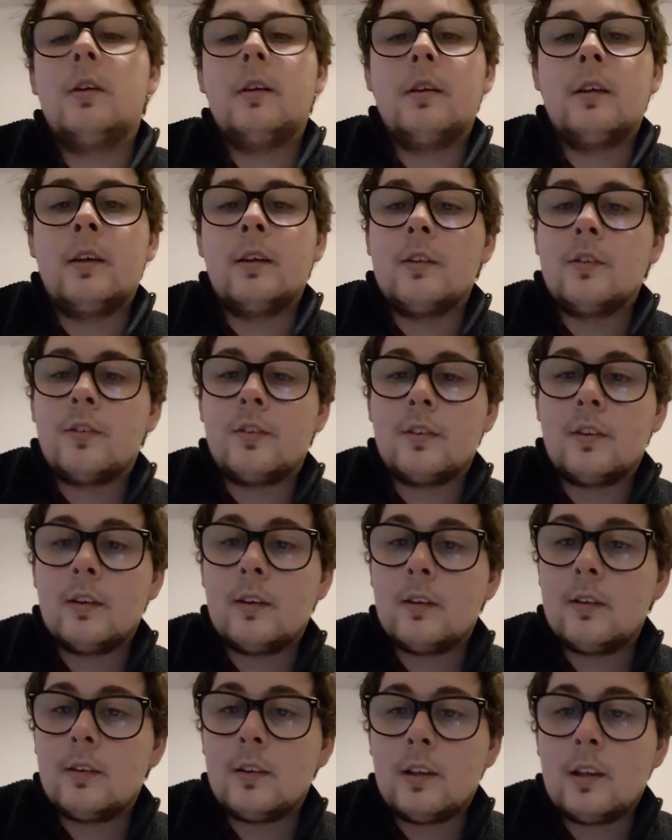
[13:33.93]
it's,
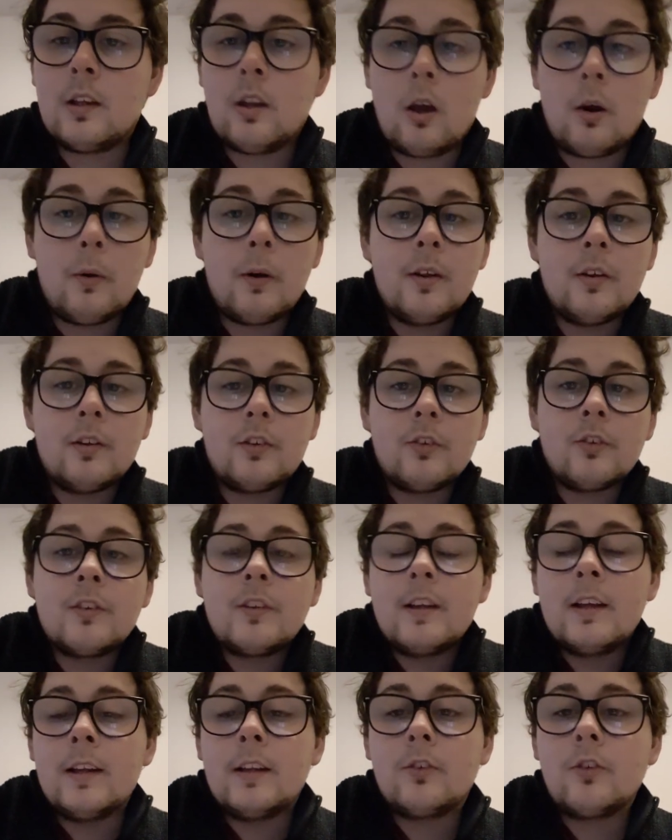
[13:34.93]
you know,
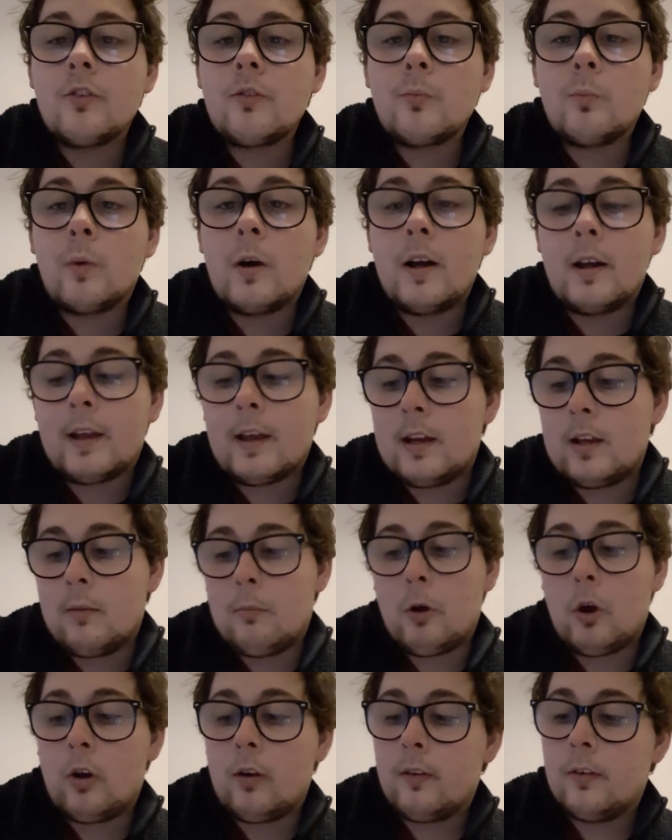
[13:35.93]
it doesn't work
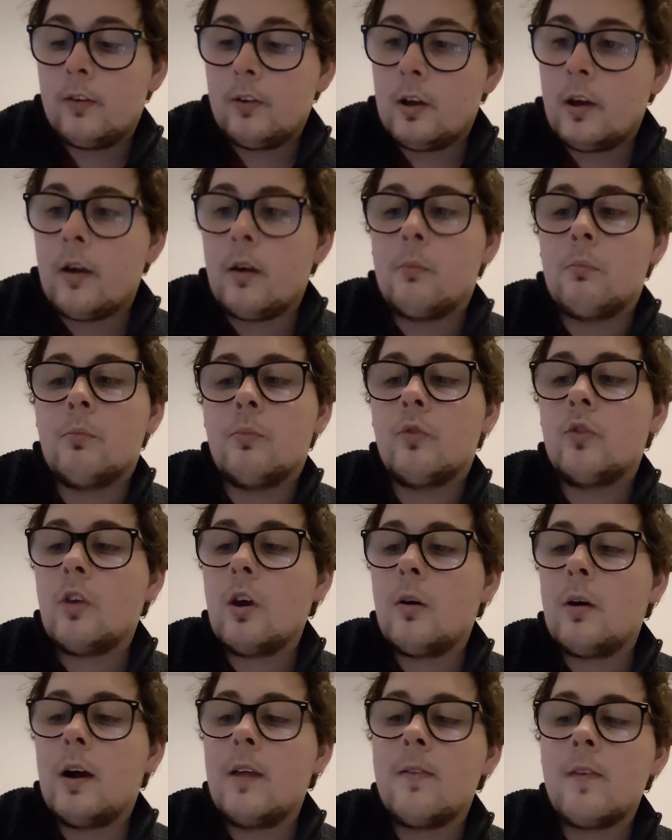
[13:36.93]
anymore.
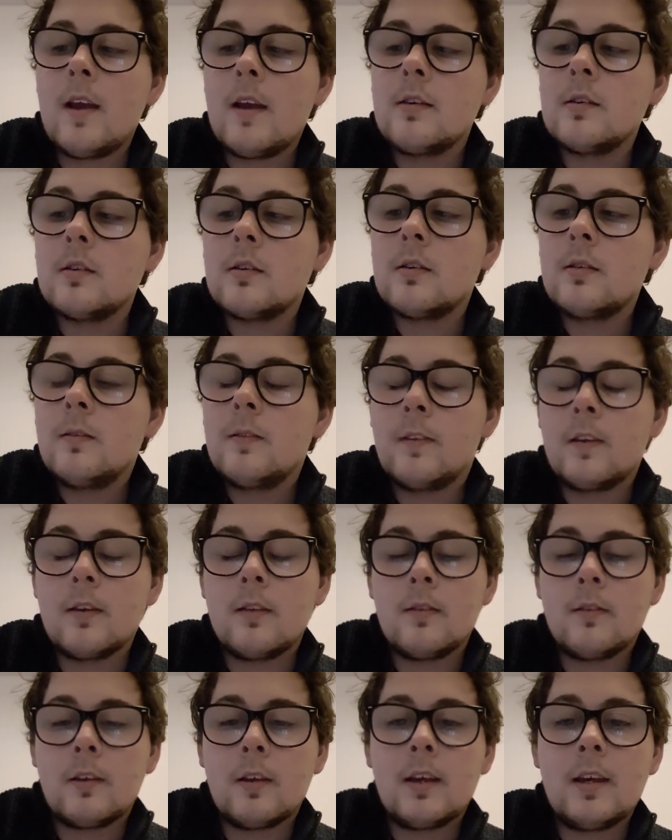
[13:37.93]
So I think
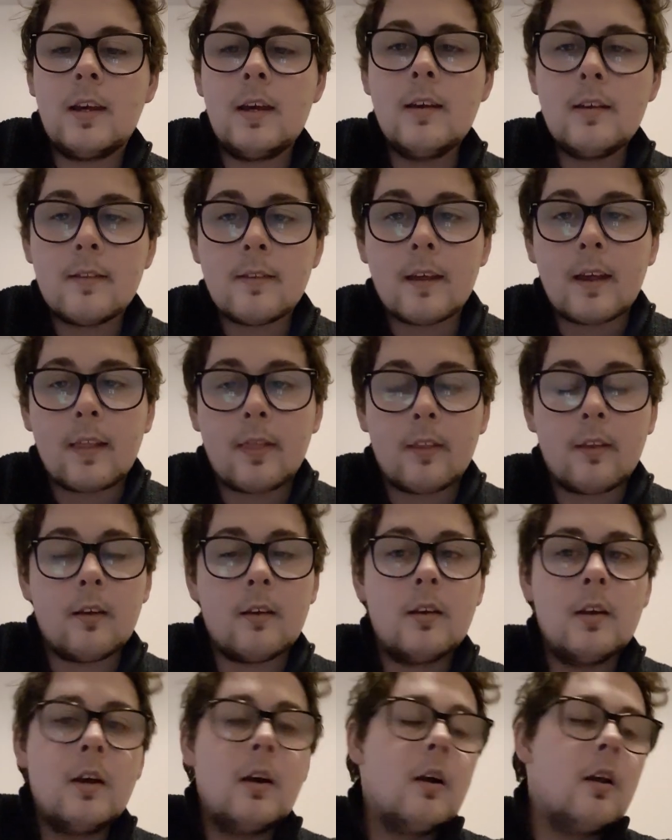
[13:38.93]
the key thing that
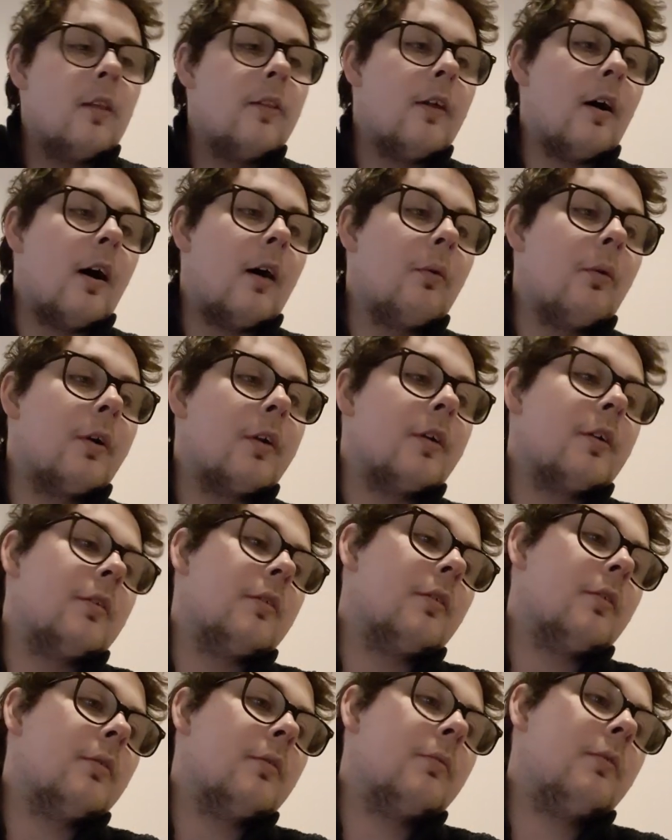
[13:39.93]
I want to
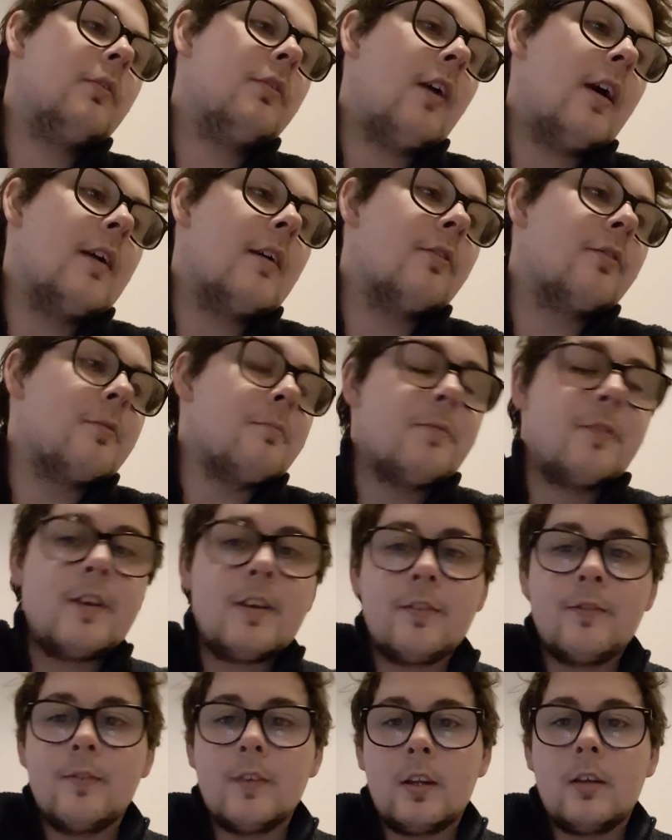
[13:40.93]
take from
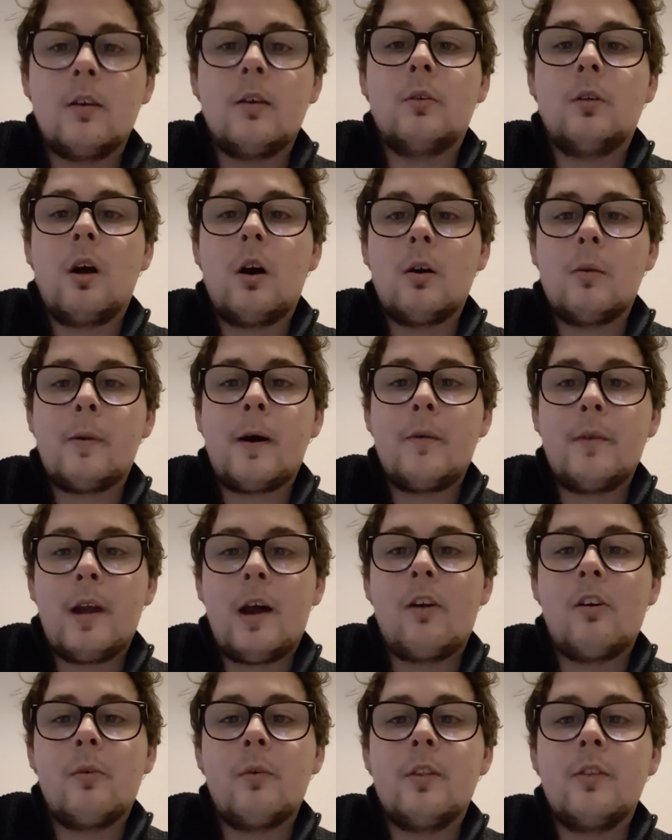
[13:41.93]
this video log about
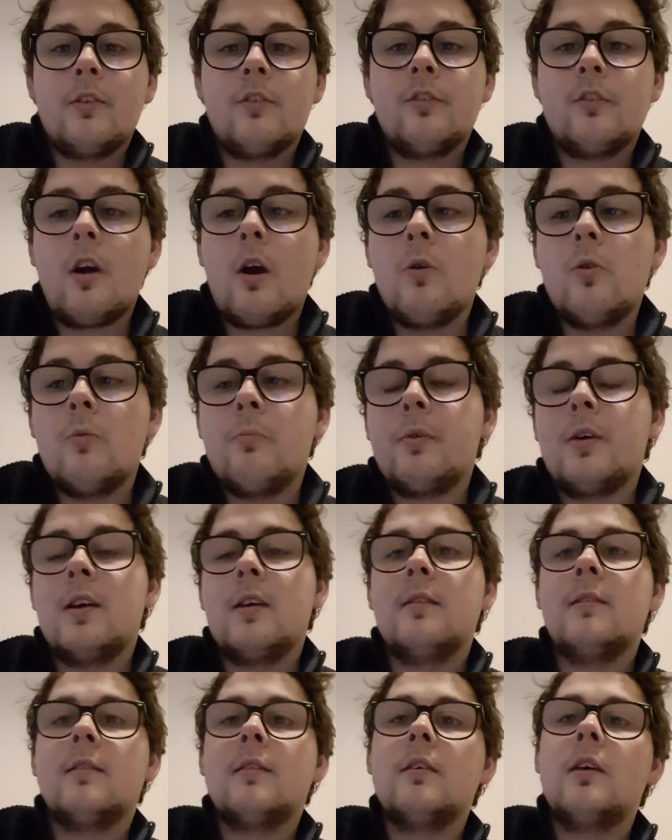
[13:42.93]
narrowing the scope
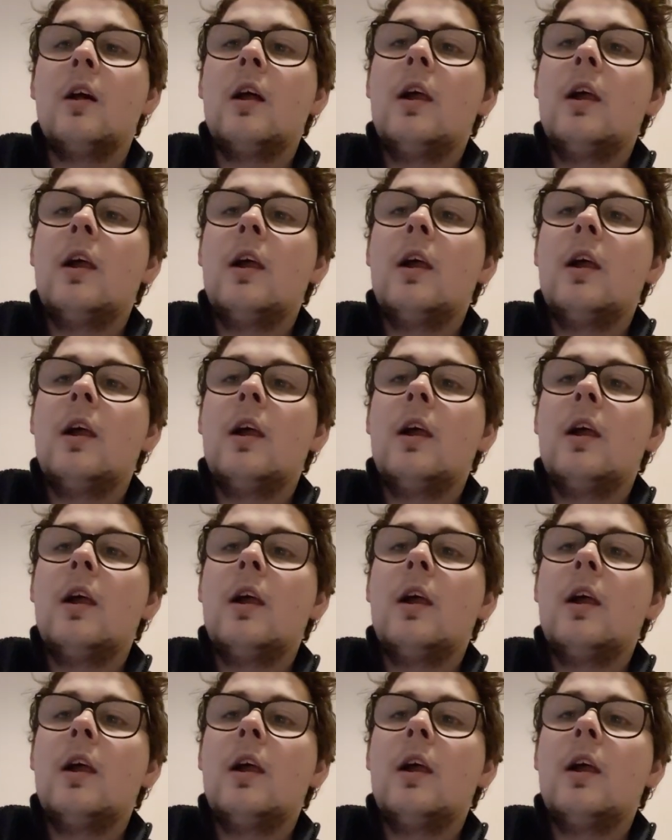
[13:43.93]
is